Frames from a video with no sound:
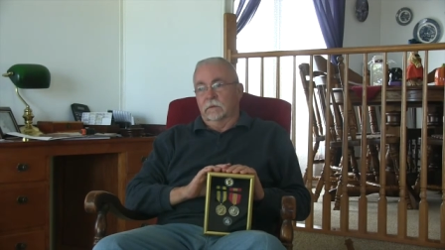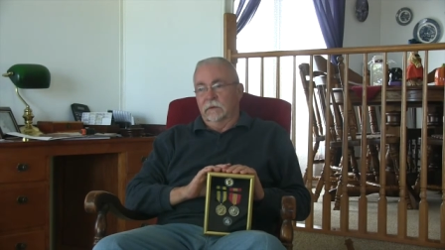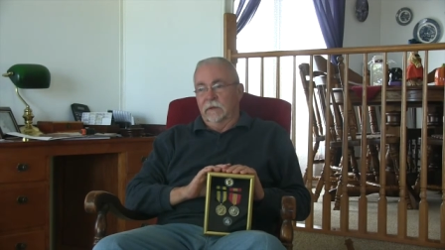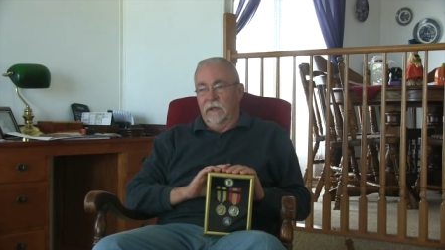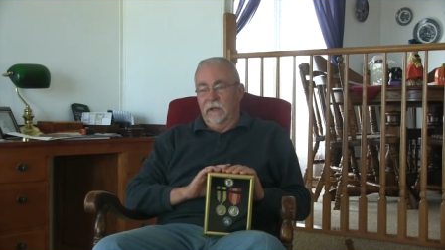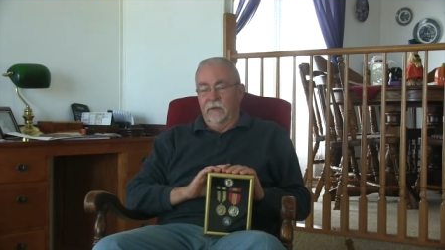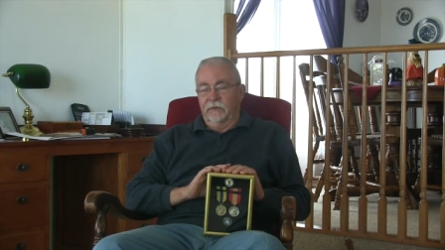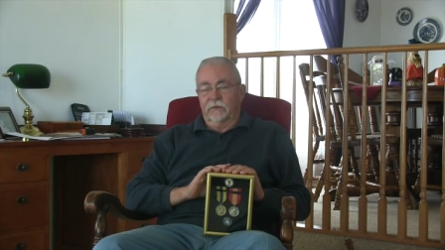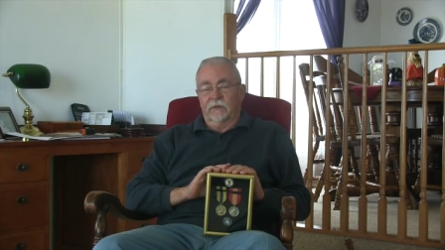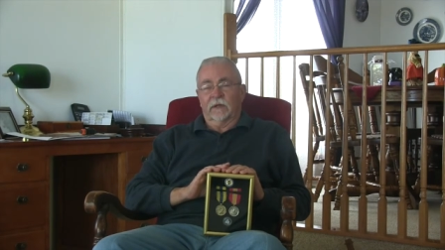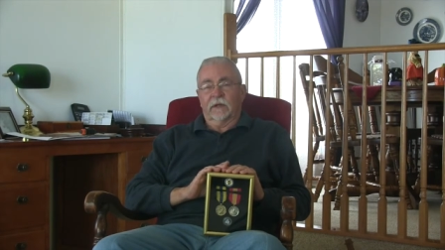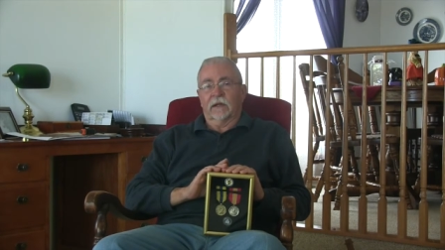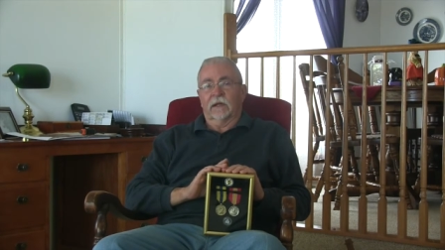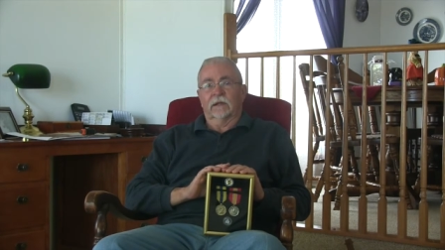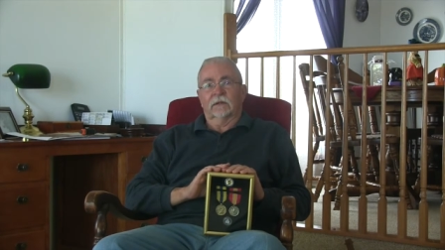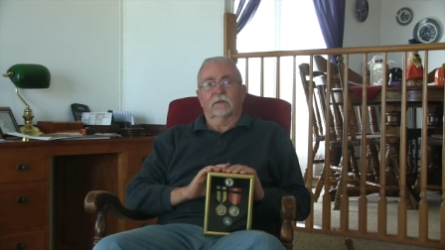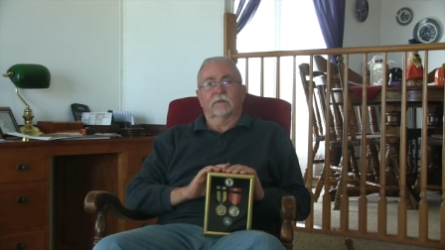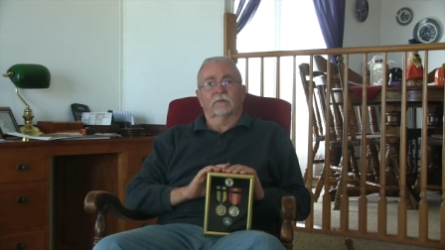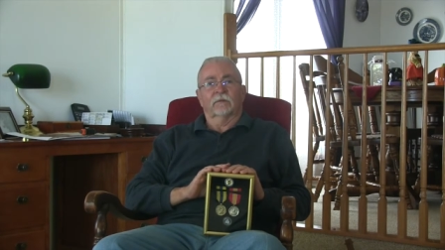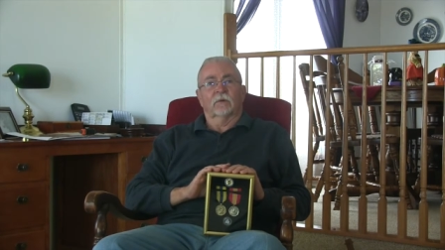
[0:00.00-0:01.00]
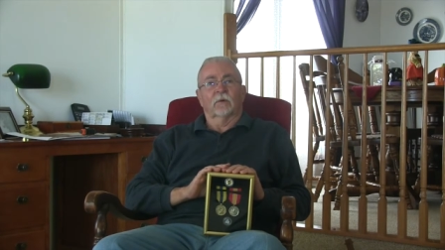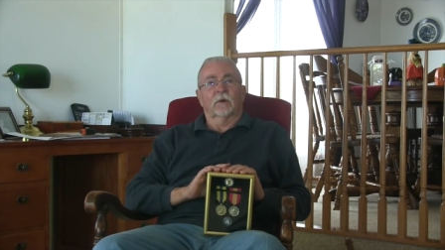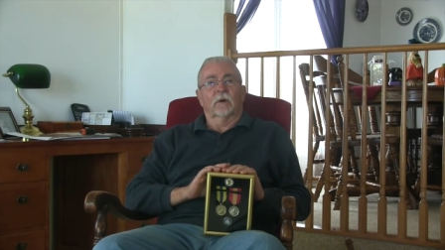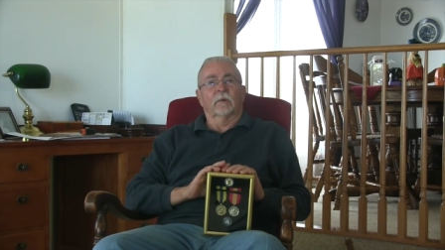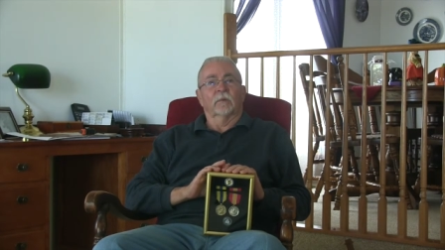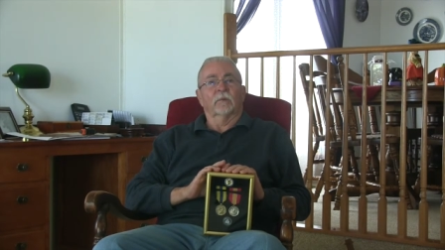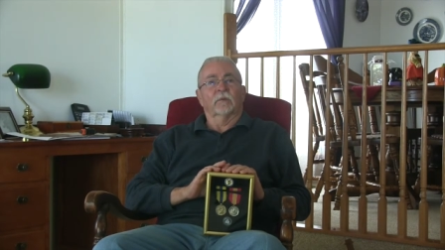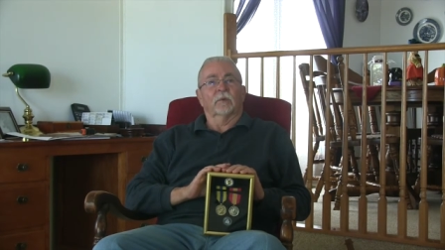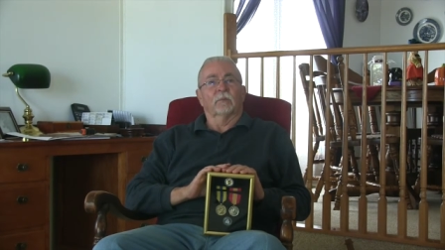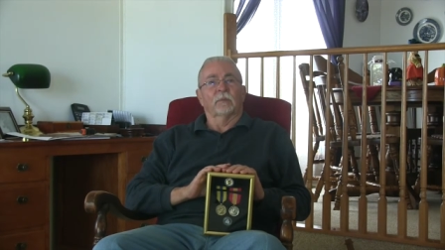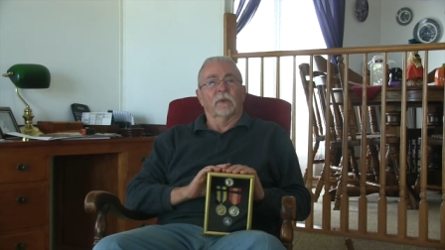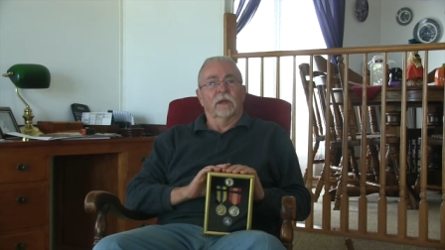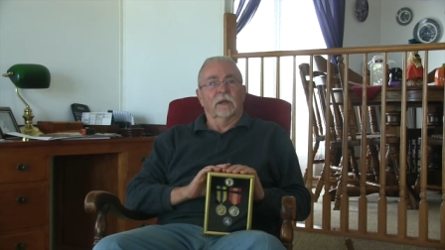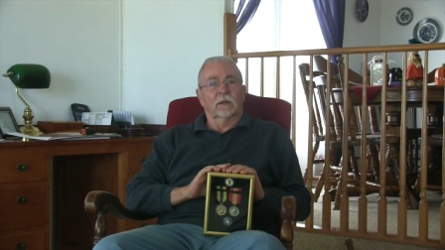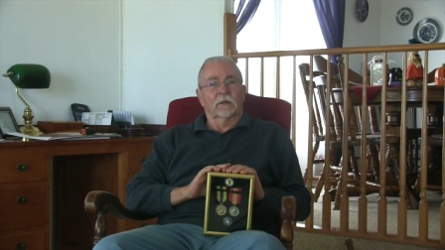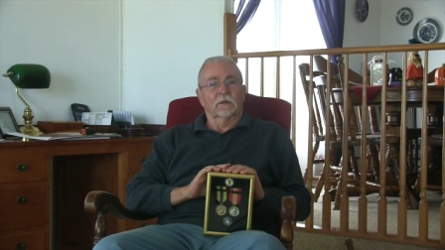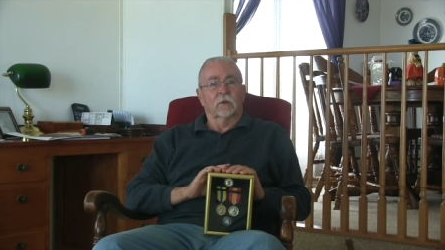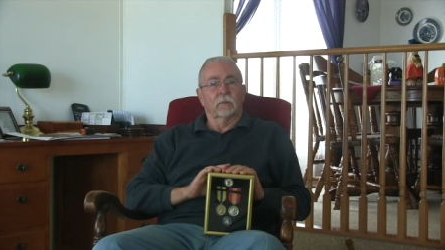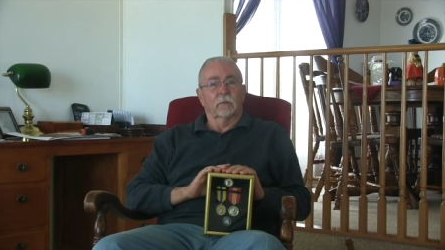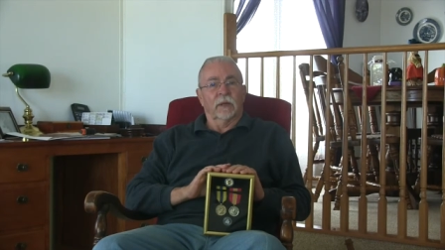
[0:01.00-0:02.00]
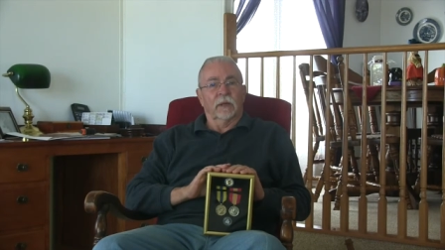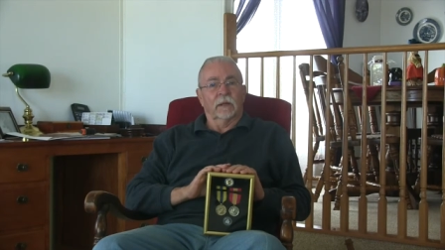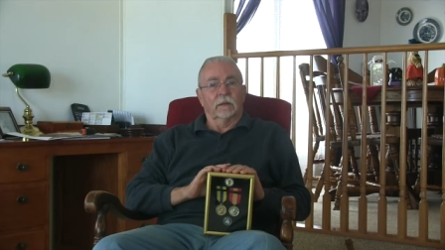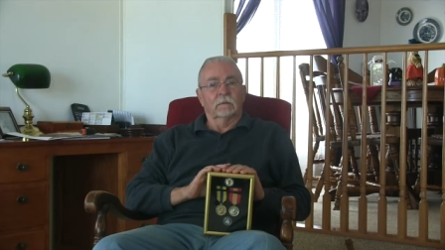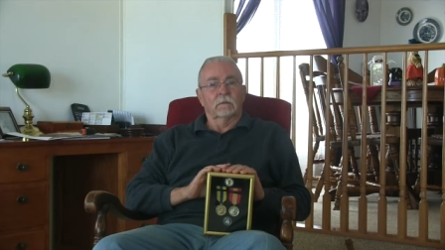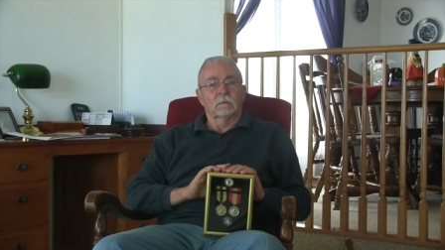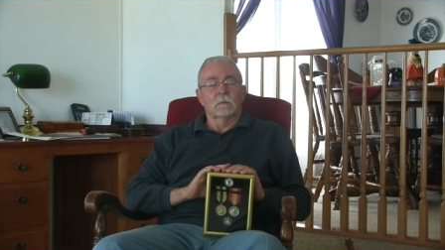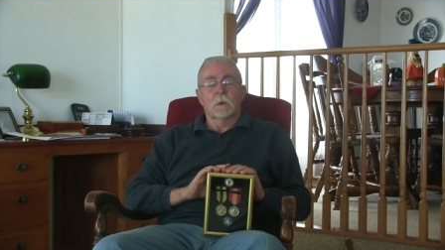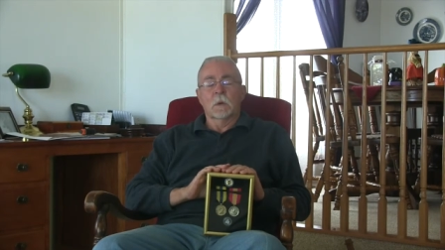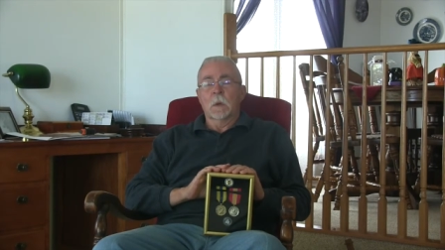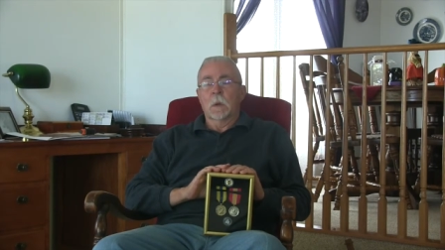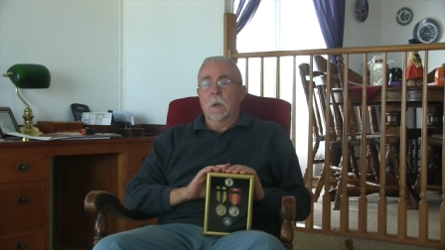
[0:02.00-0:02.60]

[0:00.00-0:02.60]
Yes, I got the forms and mailed them in.